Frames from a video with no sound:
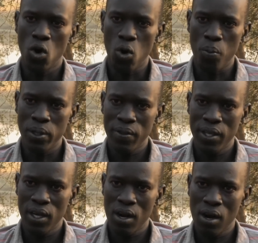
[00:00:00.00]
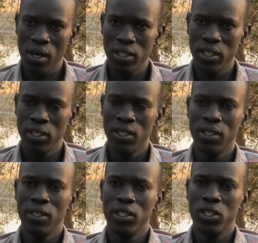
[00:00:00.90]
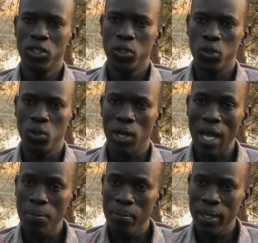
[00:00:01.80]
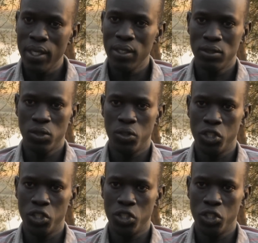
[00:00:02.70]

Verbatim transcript: opening their heart, to help me, to